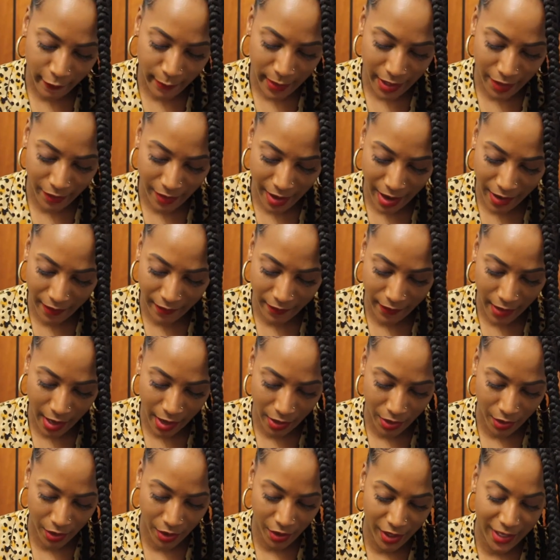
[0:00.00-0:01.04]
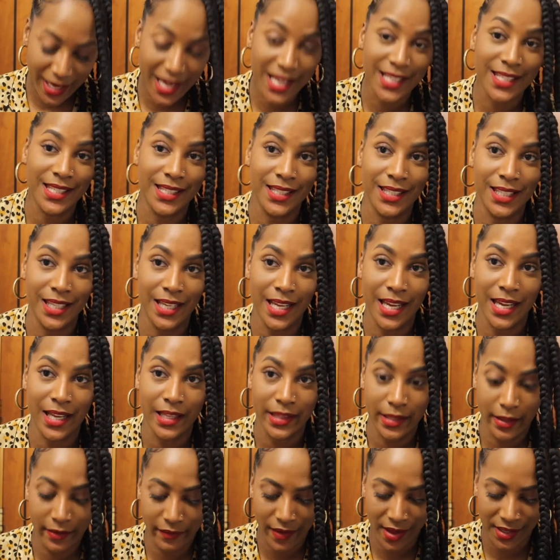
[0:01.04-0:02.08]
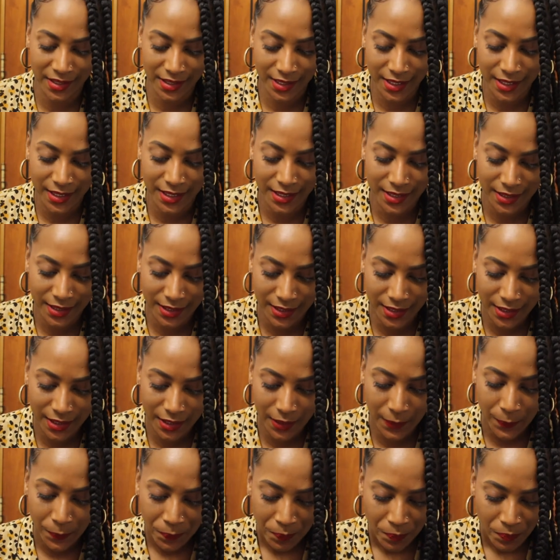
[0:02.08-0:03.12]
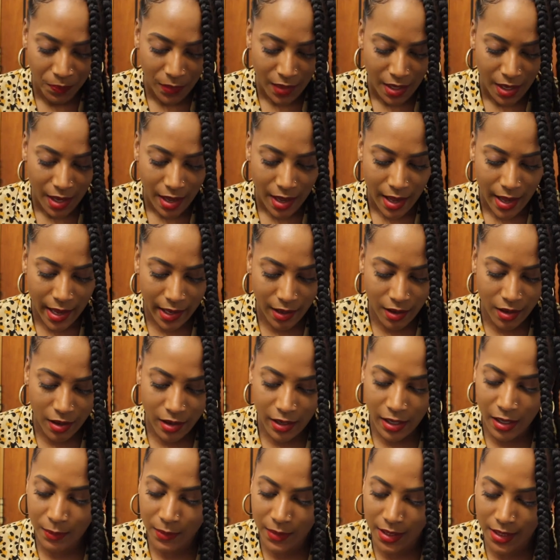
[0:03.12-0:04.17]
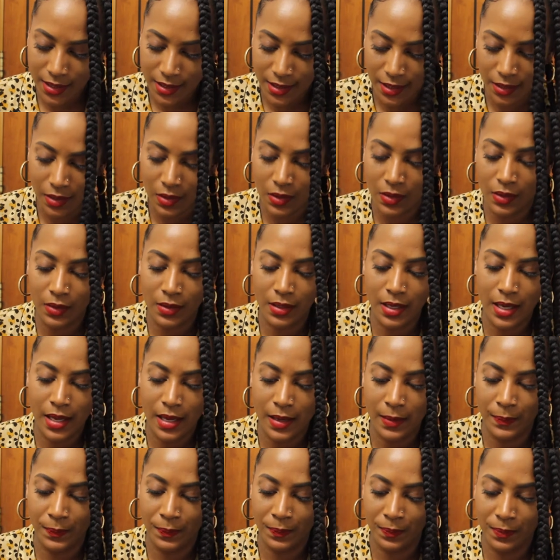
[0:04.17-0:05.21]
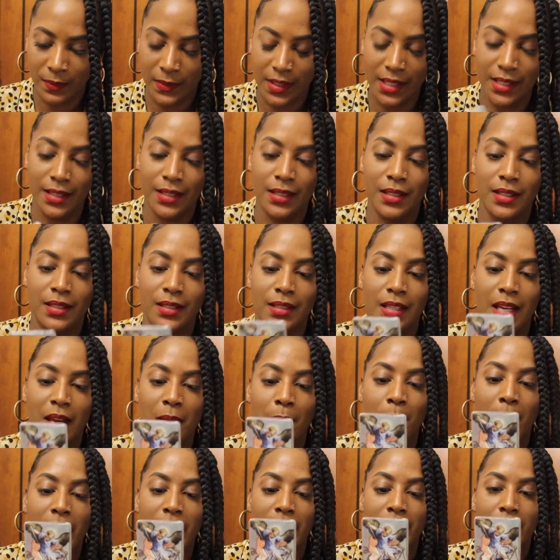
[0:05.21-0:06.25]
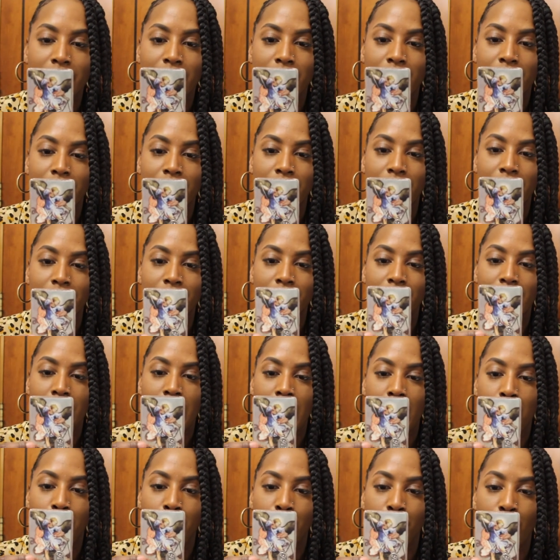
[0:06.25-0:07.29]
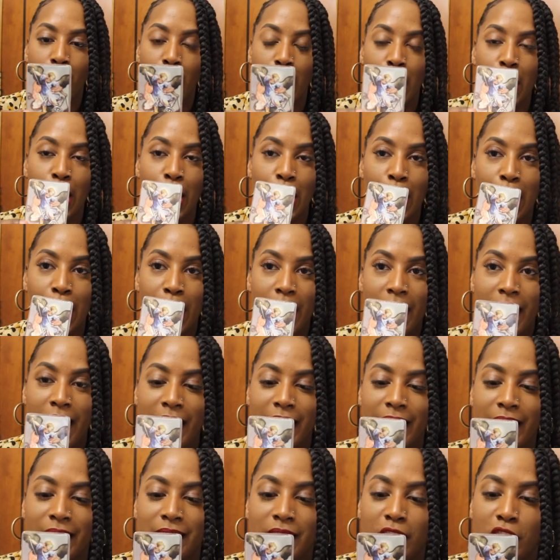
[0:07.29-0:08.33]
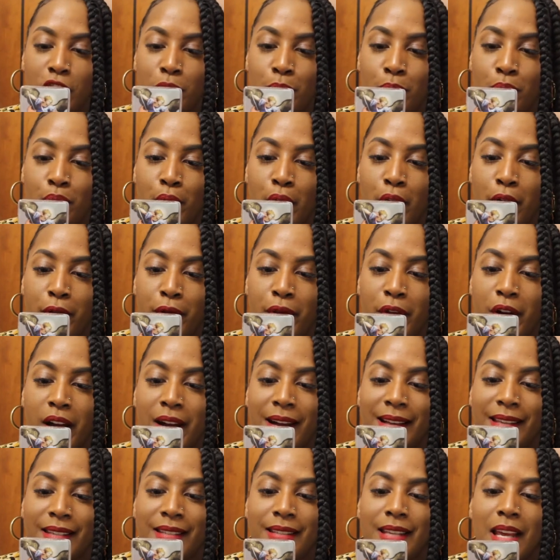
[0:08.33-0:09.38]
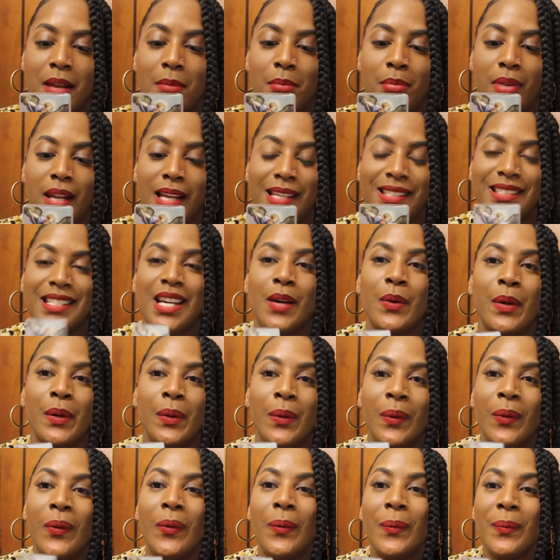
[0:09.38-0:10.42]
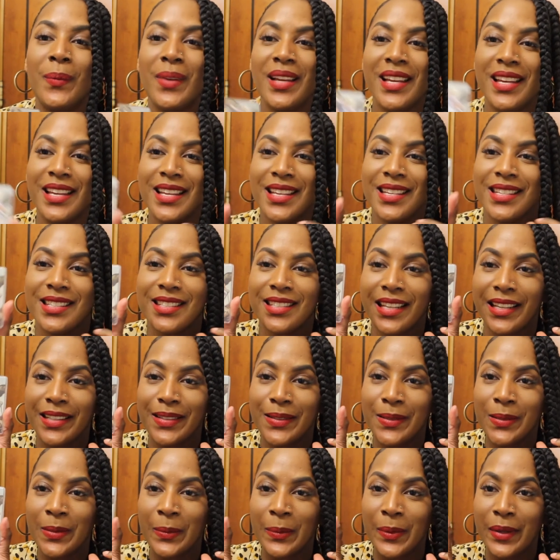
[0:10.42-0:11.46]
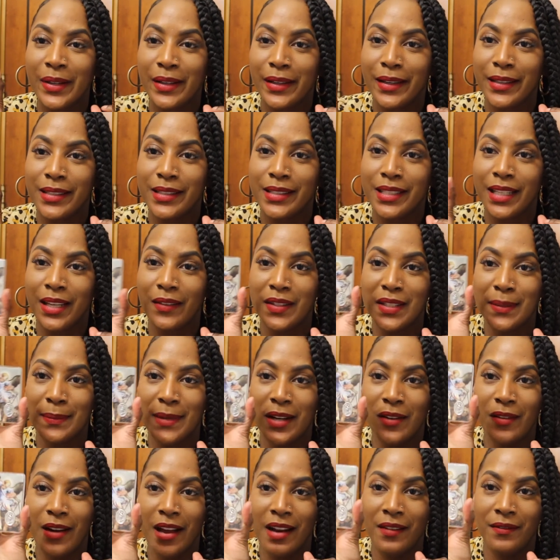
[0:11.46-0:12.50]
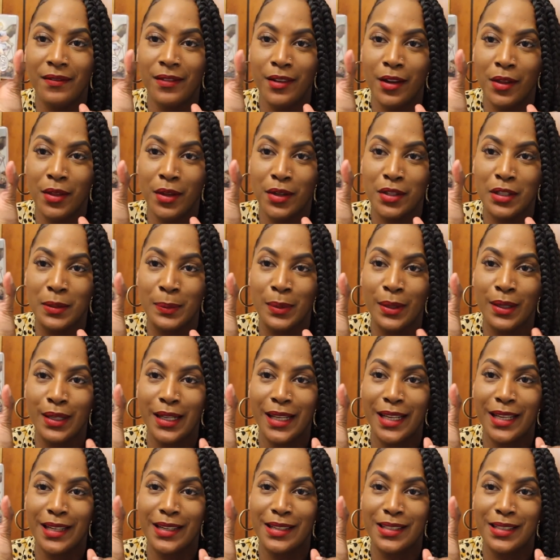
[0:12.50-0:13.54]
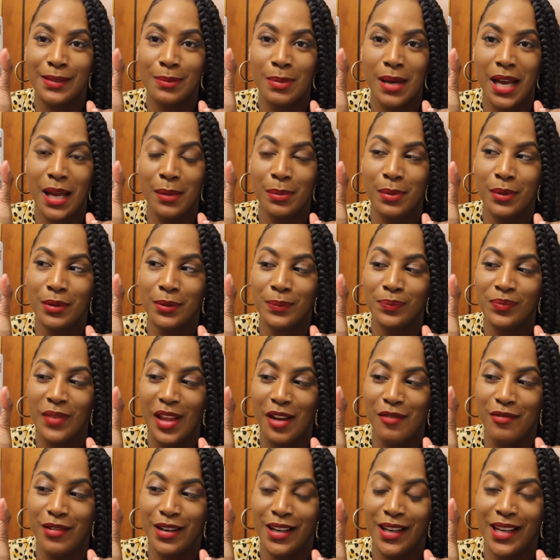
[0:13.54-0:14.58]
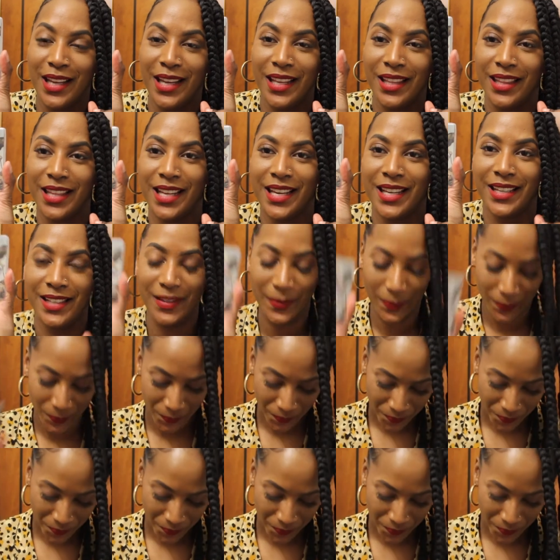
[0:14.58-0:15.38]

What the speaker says: for my grandfather yesterday at the Vatican City, I got him this little St. Michael prayer, and it says pray for us and bless our home. So that's super nice to give to my grandfather to put like in his Bible. I really like that.